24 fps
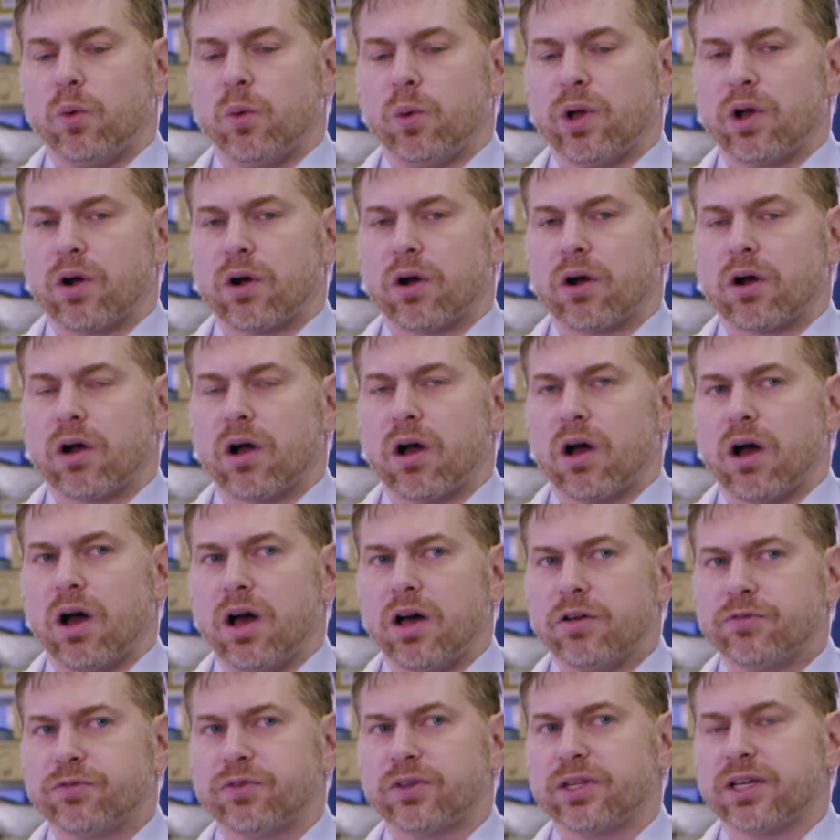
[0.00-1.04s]
We are
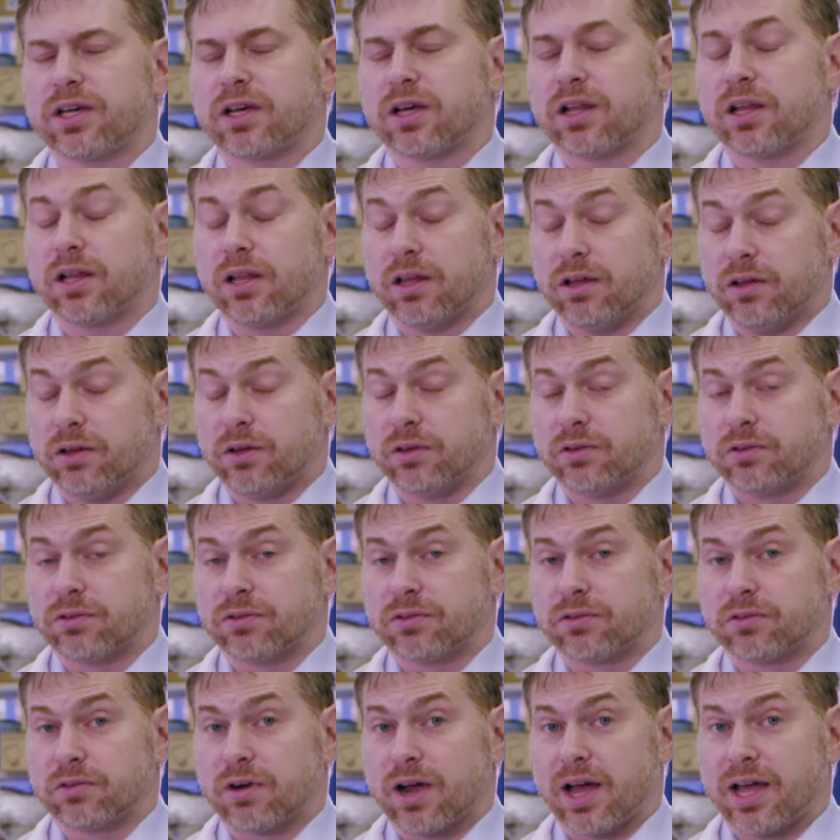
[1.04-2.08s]
awfully close
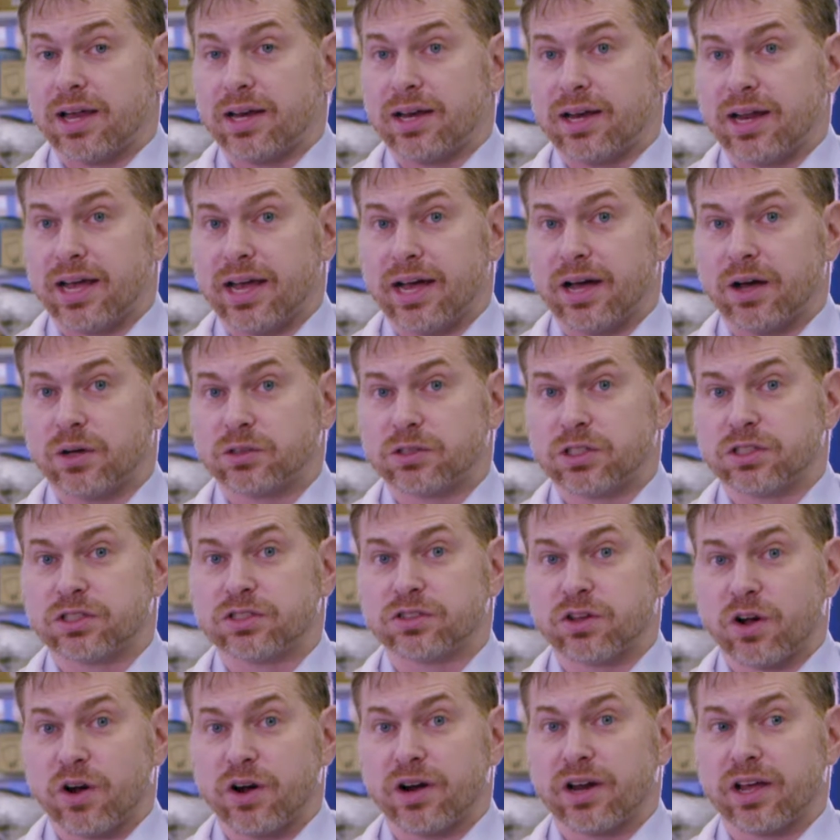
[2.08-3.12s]
right now to
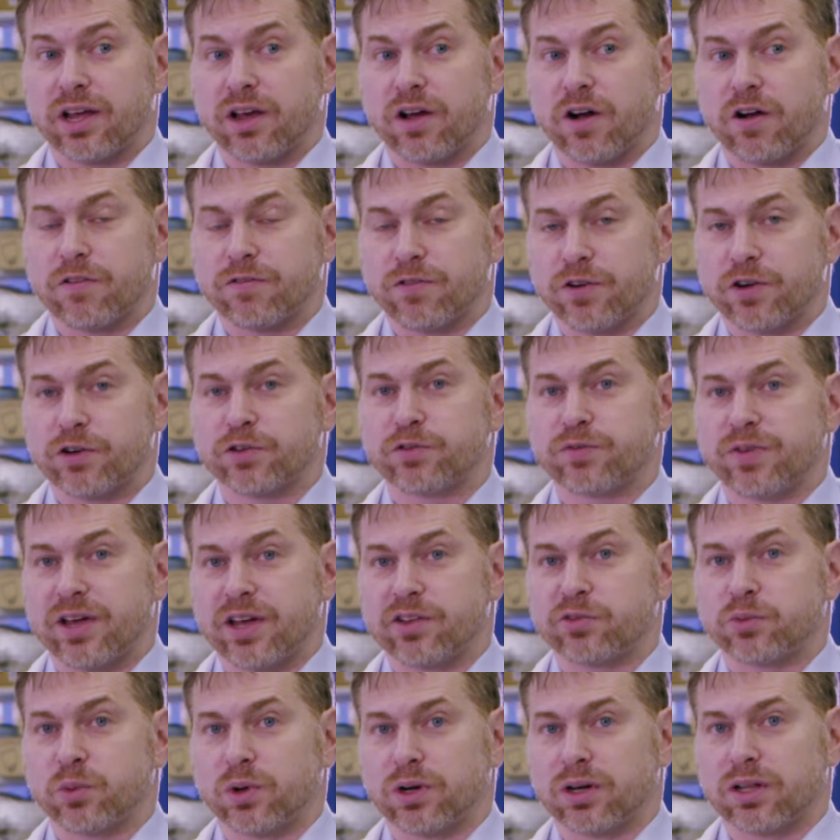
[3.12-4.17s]
starting our first
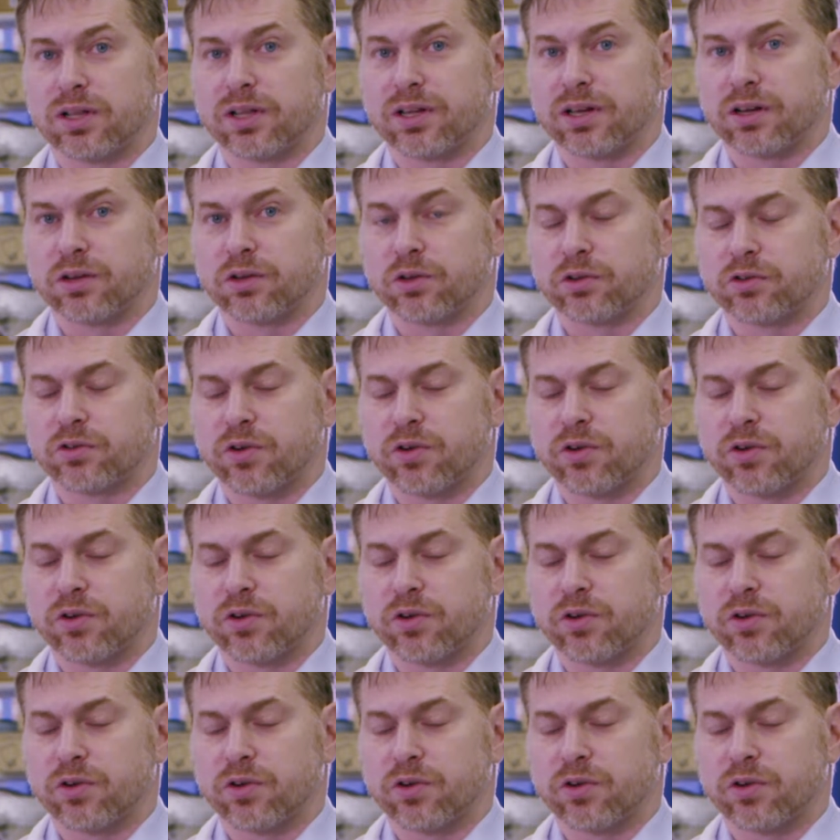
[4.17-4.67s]
phase 1 clinical